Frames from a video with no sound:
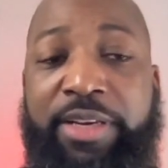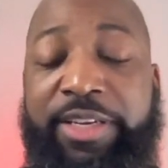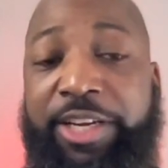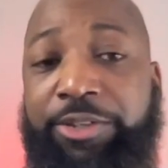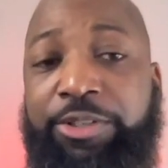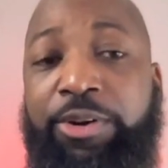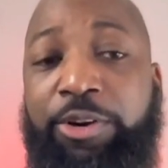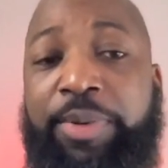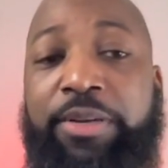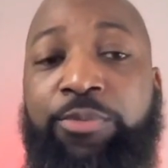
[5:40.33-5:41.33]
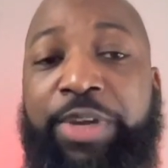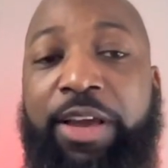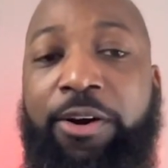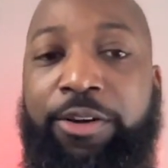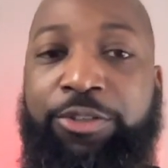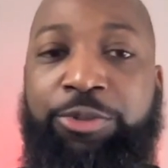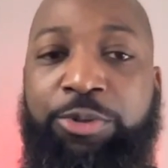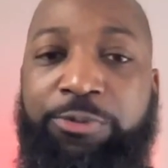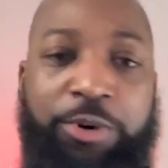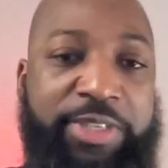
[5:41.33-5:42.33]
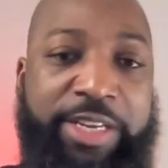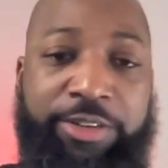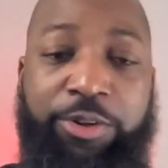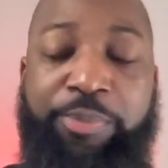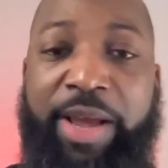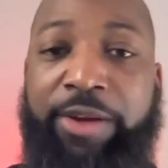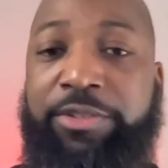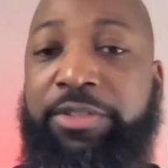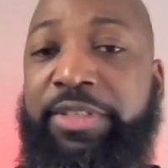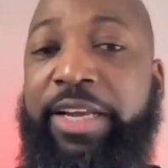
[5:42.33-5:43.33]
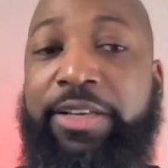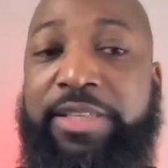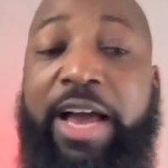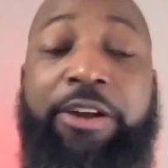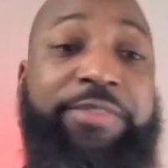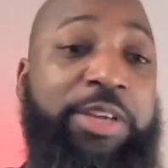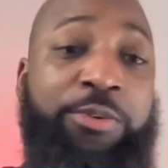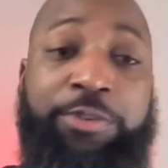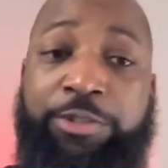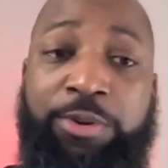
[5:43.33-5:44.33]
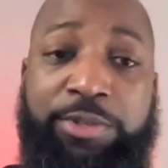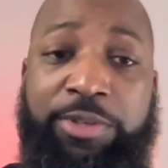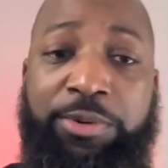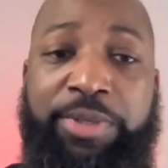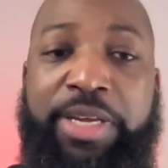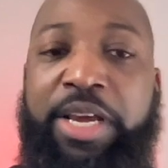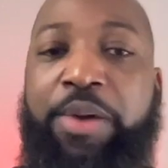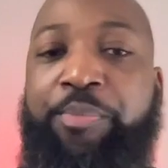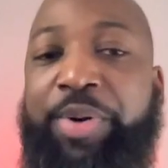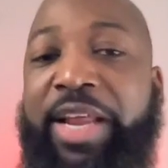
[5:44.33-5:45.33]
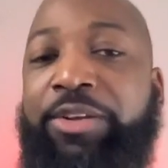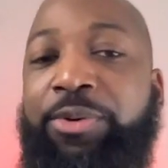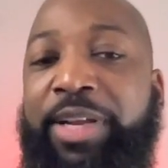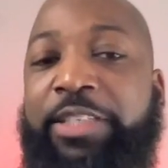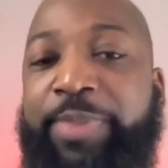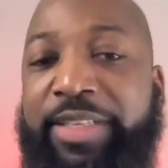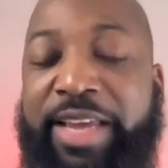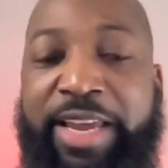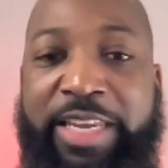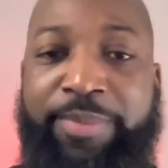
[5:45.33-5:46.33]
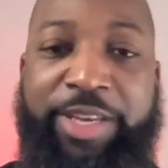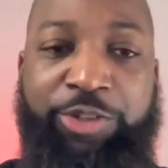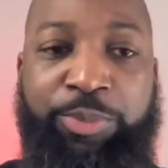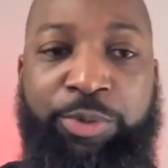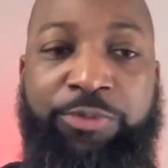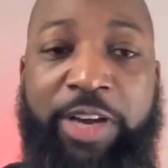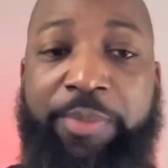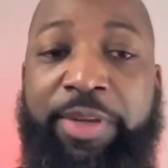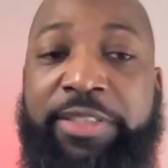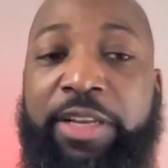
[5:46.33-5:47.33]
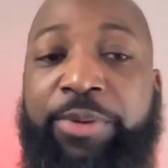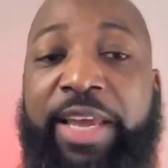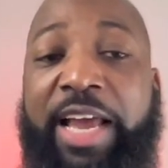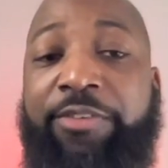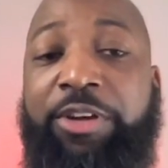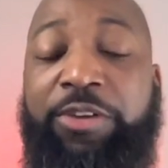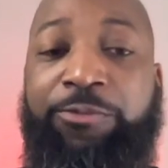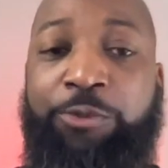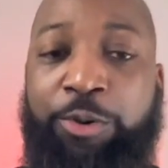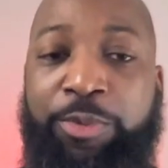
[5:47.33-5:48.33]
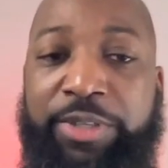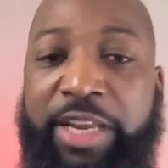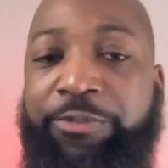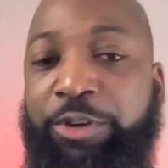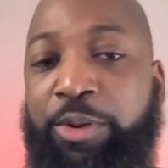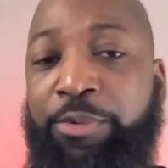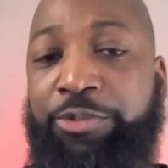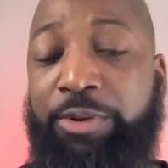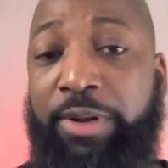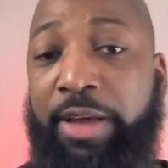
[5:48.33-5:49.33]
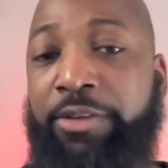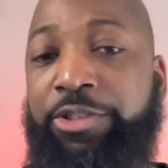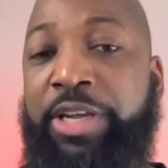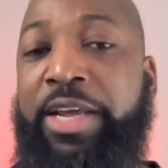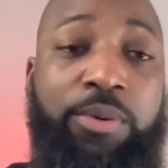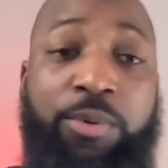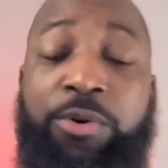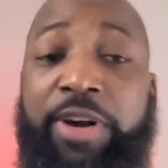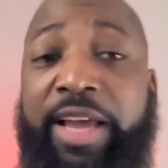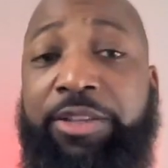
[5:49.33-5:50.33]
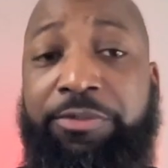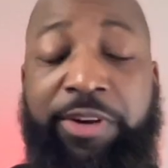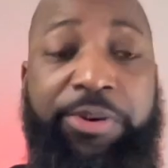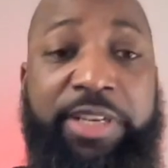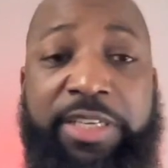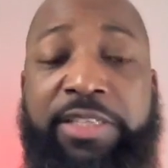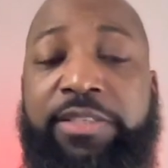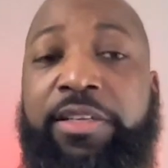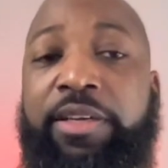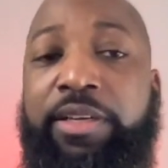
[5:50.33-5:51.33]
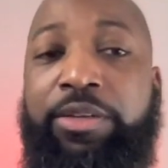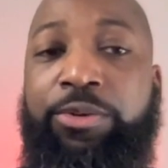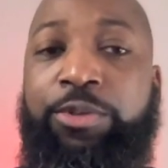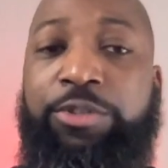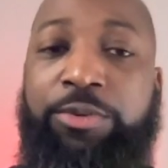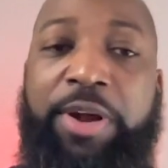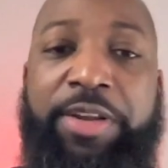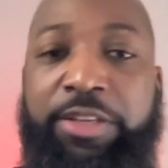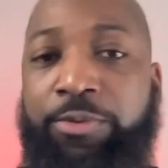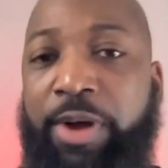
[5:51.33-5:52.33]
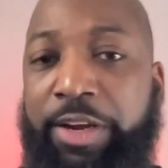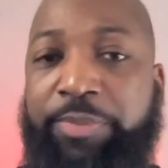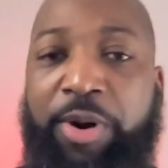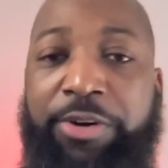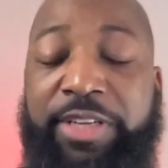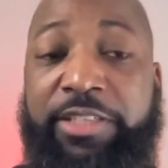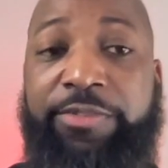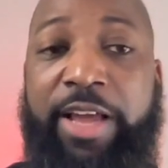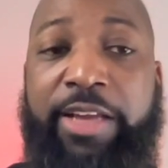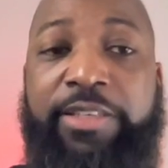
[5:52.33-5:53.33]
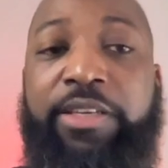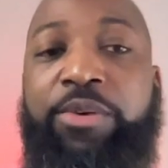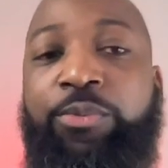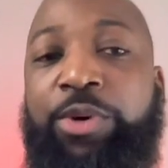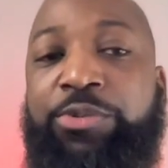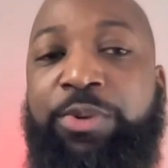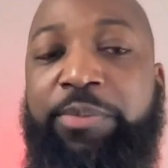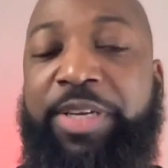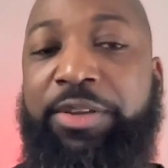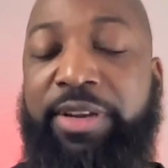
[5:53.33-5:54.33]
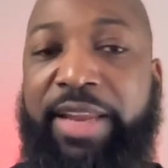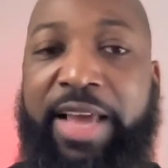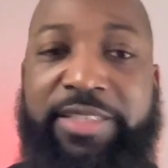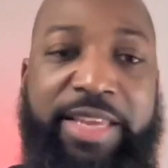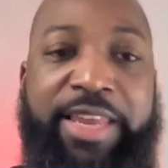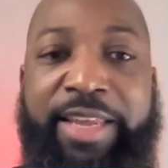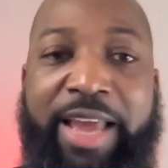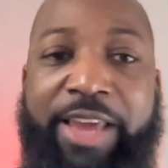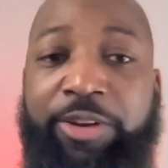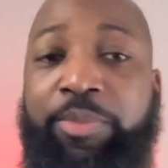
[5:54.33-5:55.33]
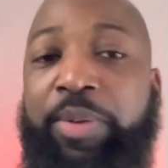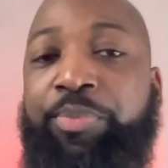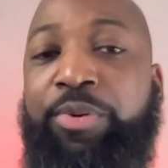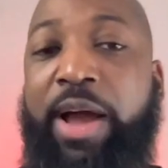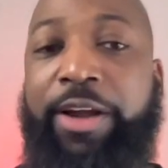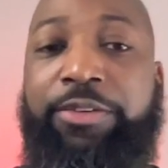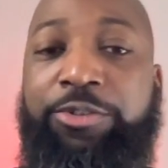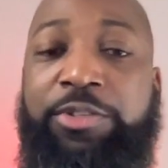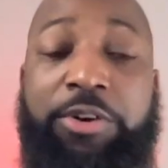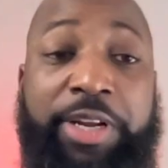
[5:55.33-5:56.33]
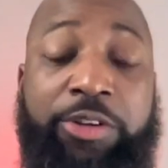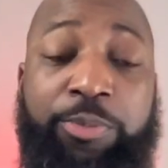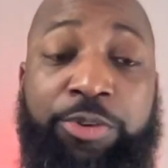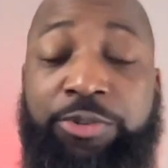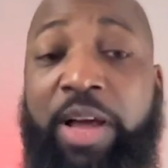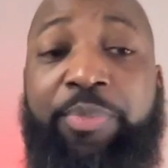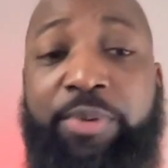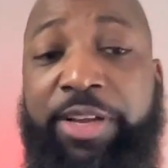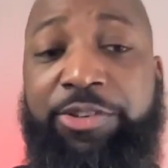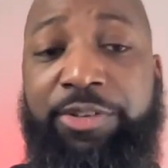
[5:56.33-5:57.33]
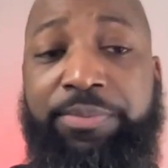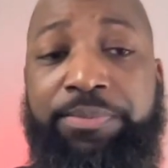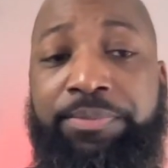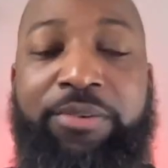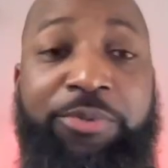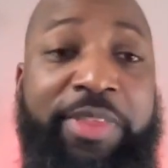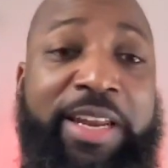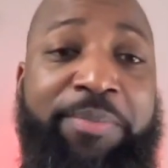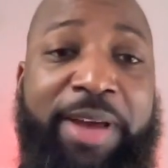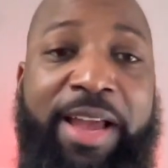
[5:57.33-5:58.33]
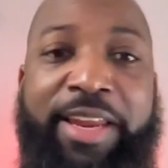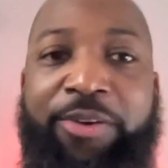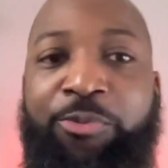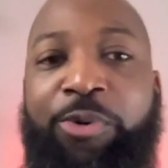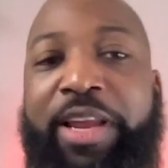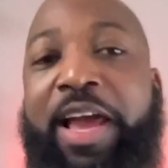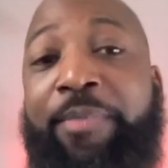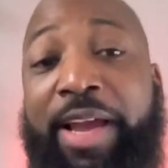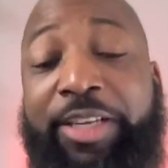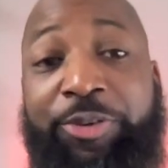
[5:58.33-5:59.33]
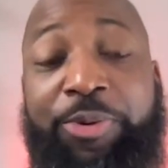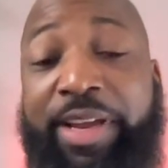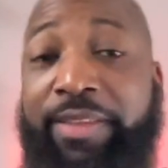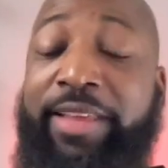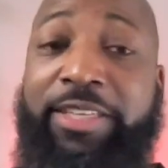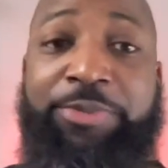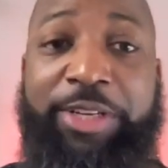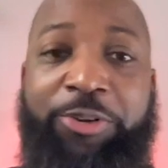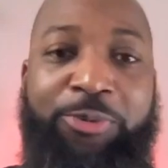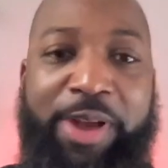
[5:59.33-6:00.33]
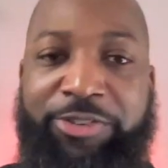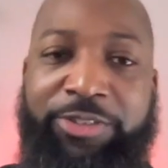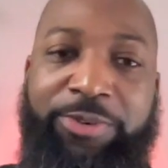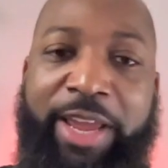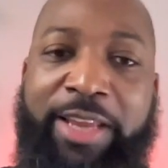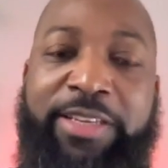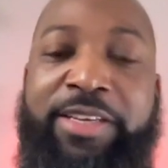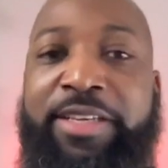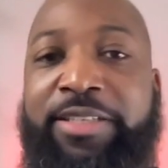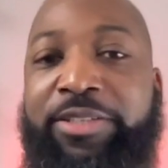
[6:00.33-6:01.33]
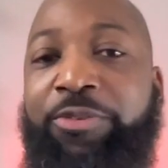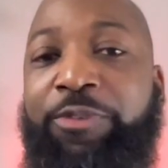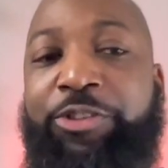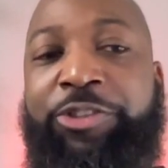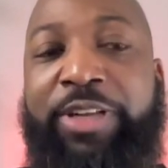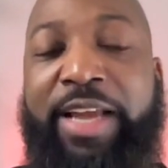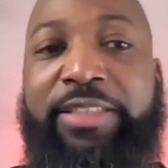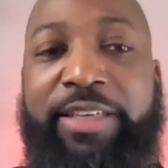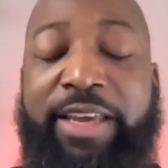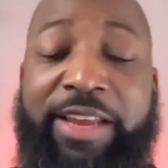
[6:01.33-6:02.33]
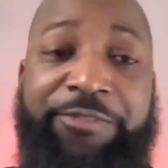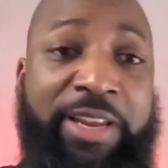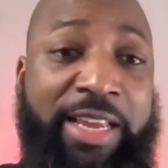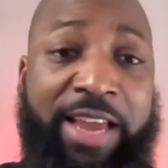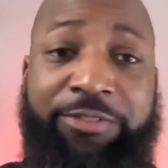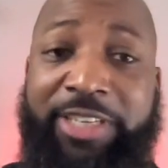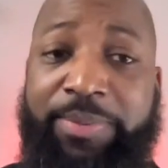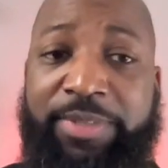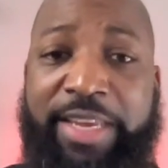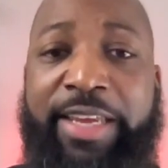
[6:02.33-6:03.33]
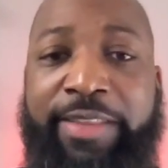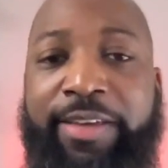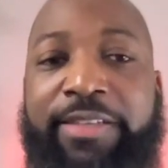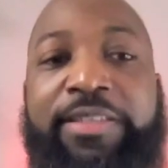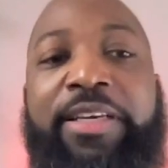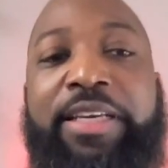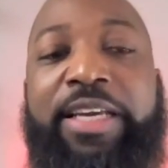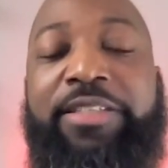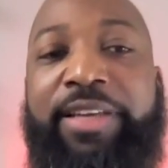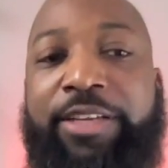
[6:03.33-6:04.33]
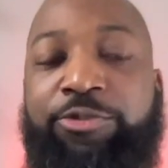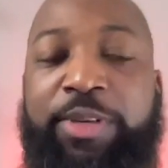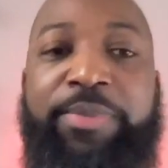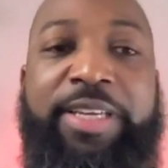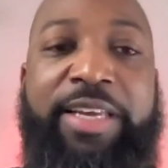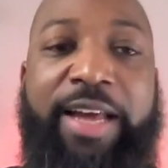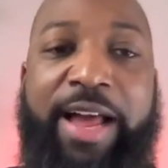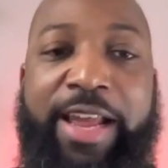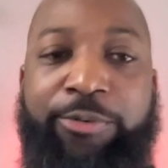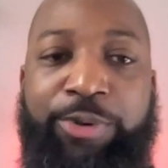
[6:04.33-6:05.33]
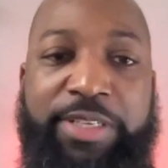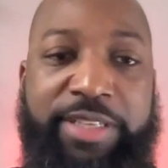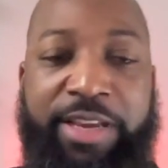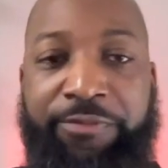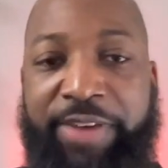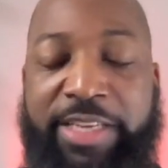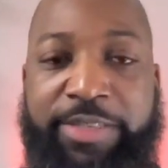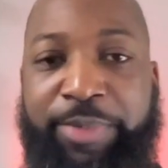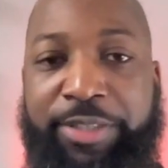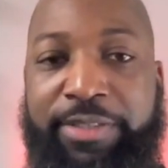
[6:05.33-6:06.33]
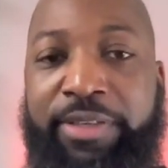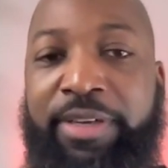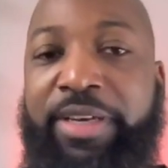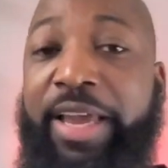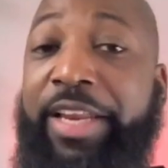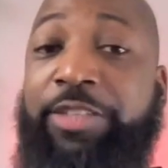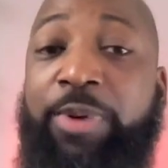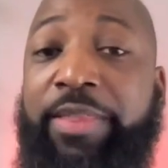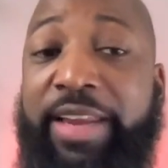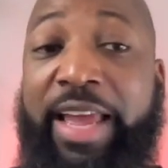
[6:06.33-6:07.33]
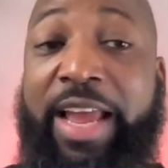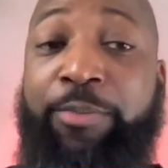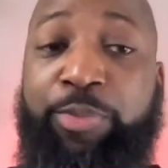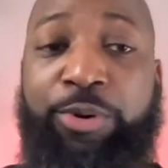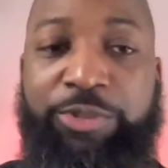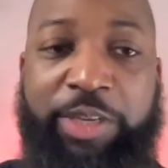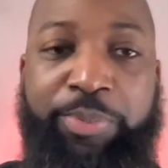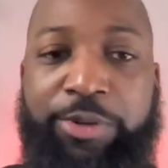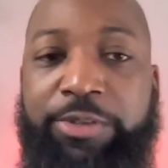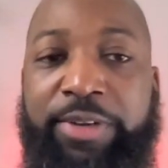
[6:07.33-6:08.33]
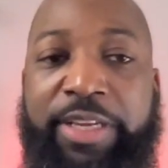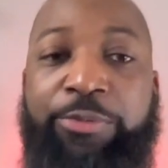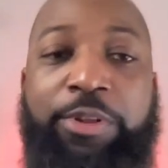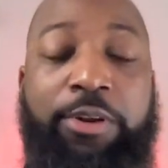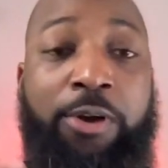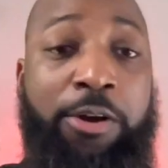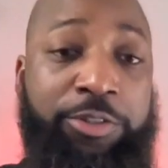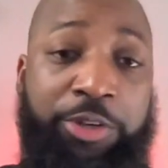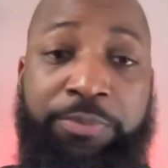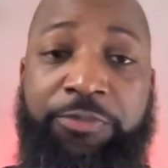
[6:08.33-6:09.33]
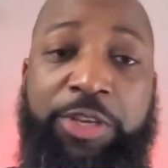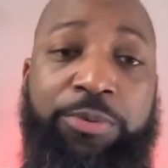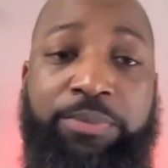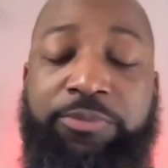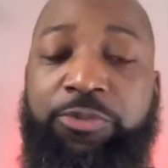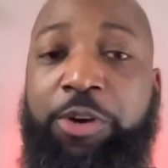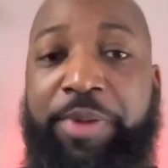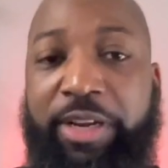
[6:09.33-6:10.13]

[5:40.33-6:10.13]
Near term, we are due for a technical bounce to take us out of the oversold zone, but I don't expect any major move up until we have a formal date for commercial launch, or at the very least, news surrounding the rocket power test flight, which will be the last gating item prior to starting commercial operation. With that in mind, what am I doing? That's question, right? So Virgin Galactic, and I feel like I have to keep saying this, is an extremely high-risk investment. It is one that I am approaching personally with a long-term view. For a bit